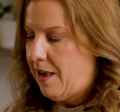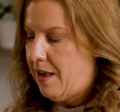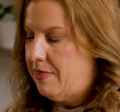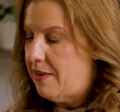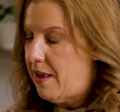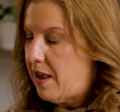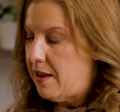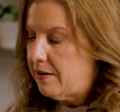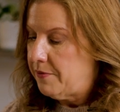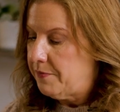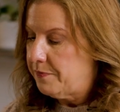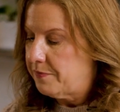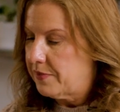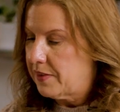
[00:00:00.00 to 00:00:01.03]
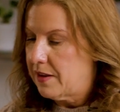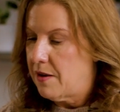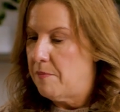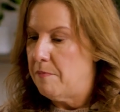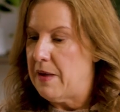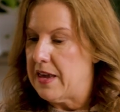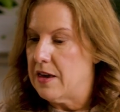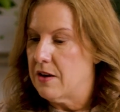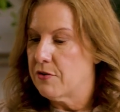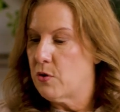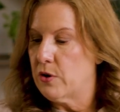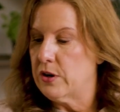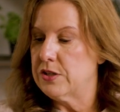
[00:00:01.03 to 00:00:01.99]
And then making, of
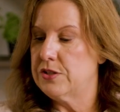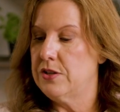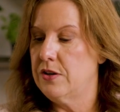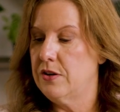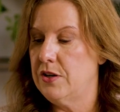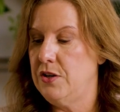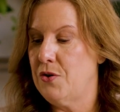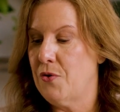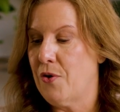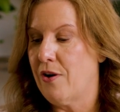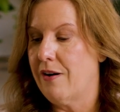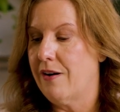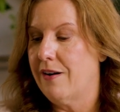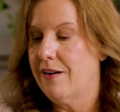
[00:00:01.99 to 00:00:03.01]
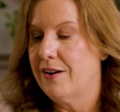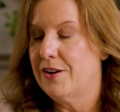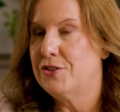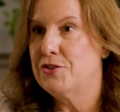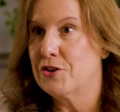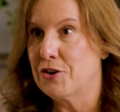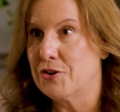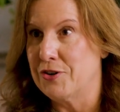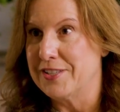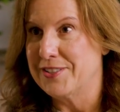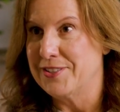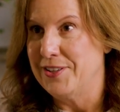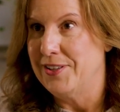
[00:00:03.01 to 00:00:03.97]
course, your sugar
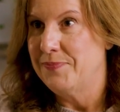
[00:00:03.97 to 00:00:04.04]
crystal.